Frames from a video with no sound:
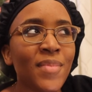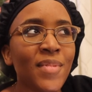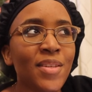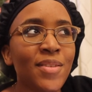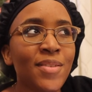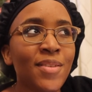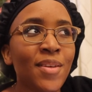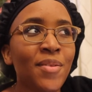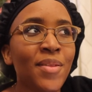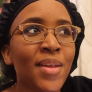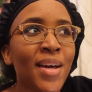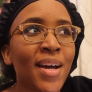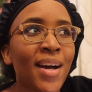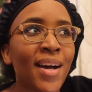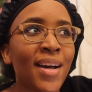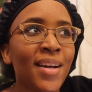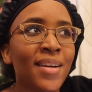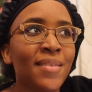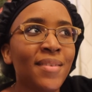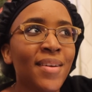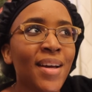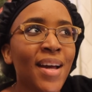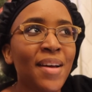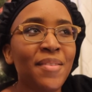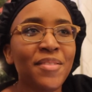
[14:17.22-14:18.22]
so that I
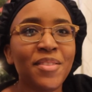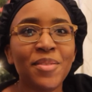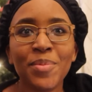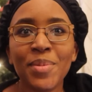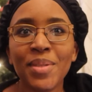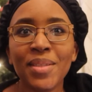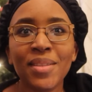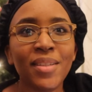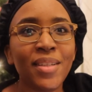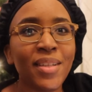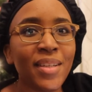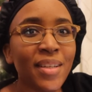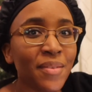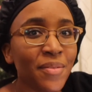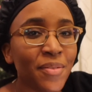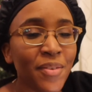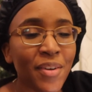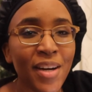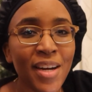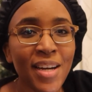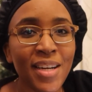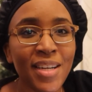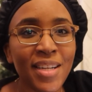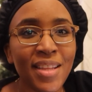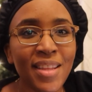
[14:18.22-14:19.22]
don't have to be looking for
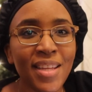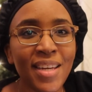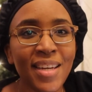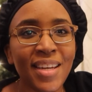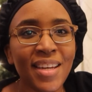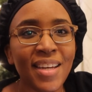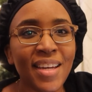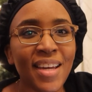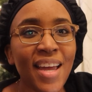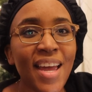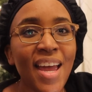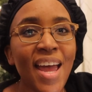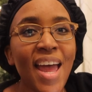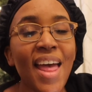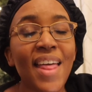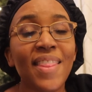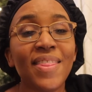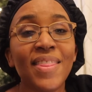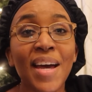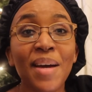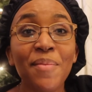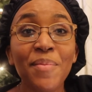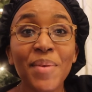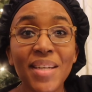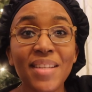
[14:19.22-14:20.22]
anything.
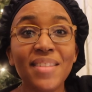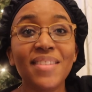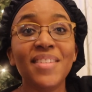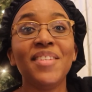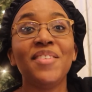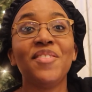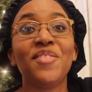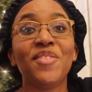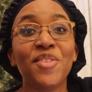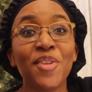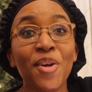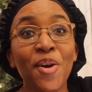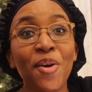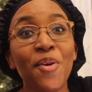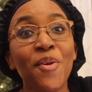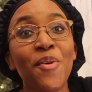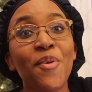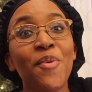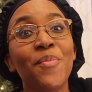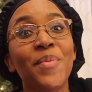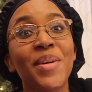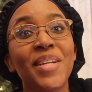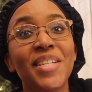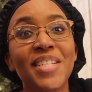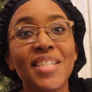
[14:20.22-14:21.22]
That makes it so
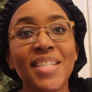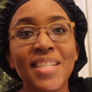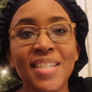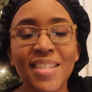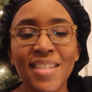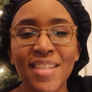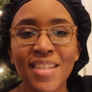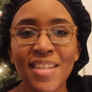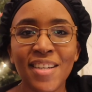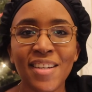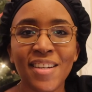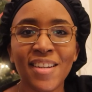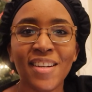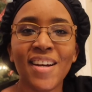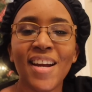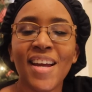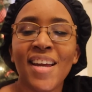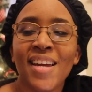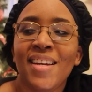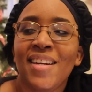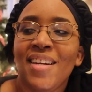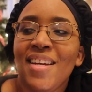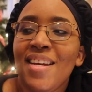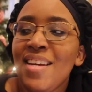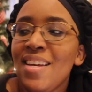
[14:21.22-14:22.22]
much easier
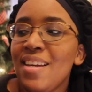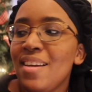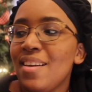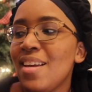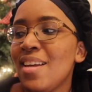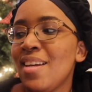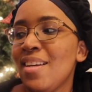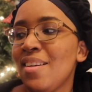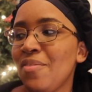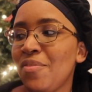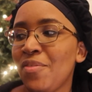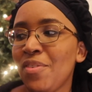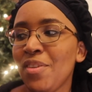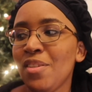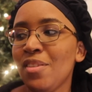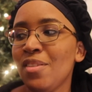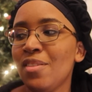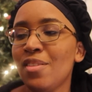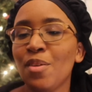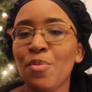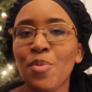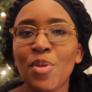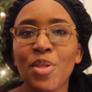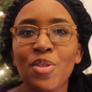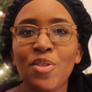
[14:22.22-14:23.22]
and it feels
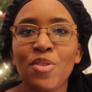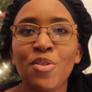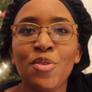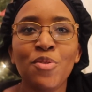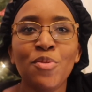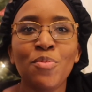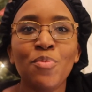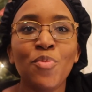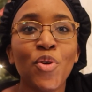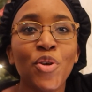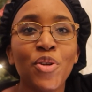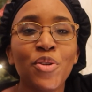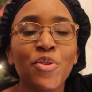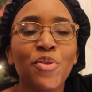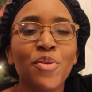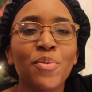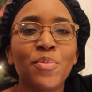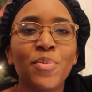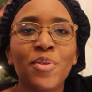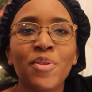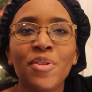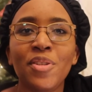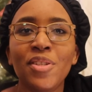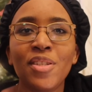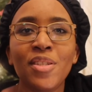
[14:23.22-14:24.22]
so much do more
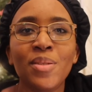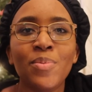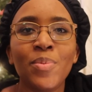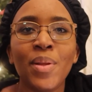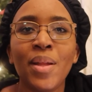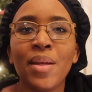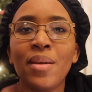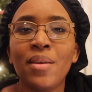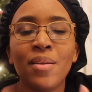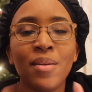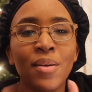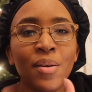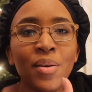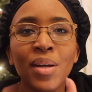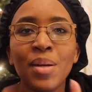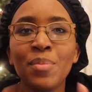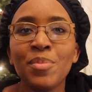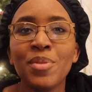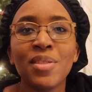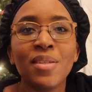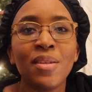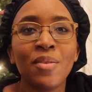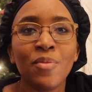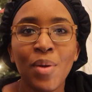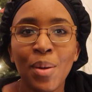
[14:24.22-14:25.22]
doable to just be like, you know what, I'm
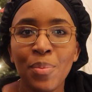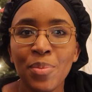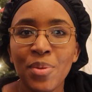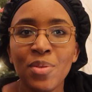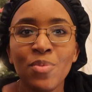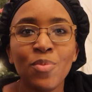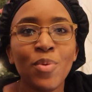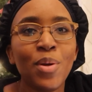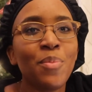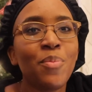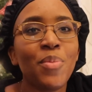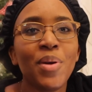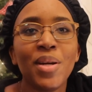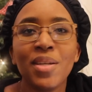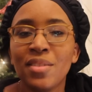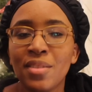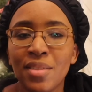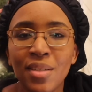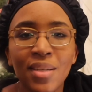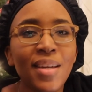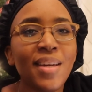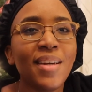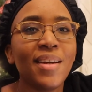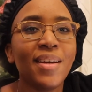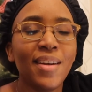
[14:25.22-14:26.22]
just gonna wrap this in my
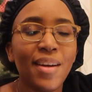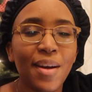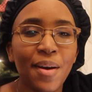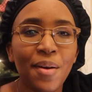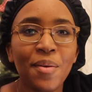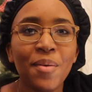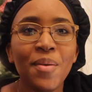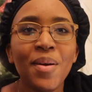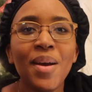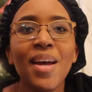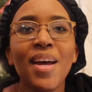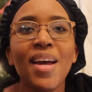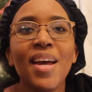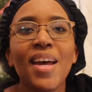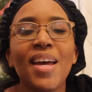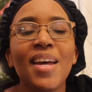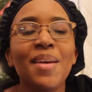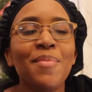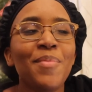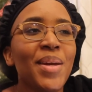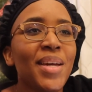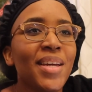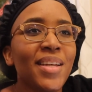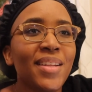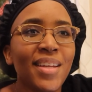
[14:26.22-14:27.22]
present and go
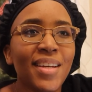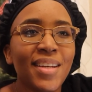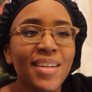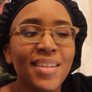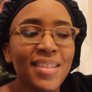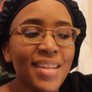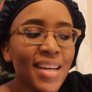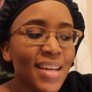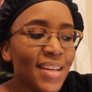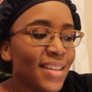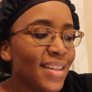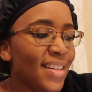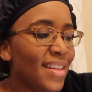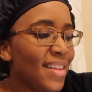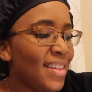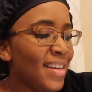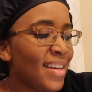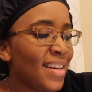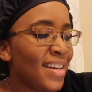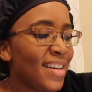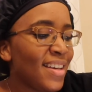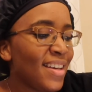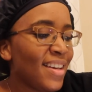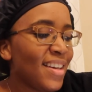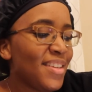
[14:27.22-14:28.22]
make it like a daily
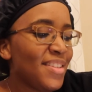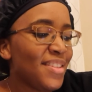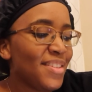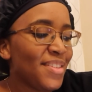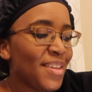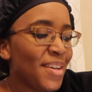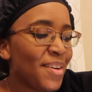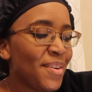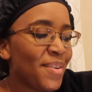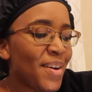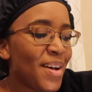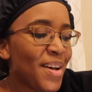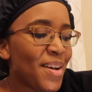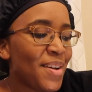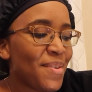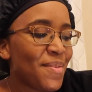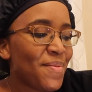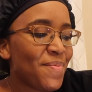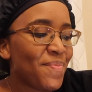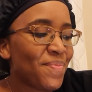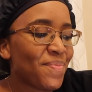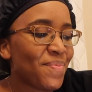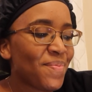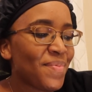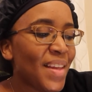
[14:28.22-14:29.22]
thing. And so
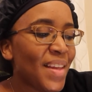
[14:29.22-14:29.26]
um,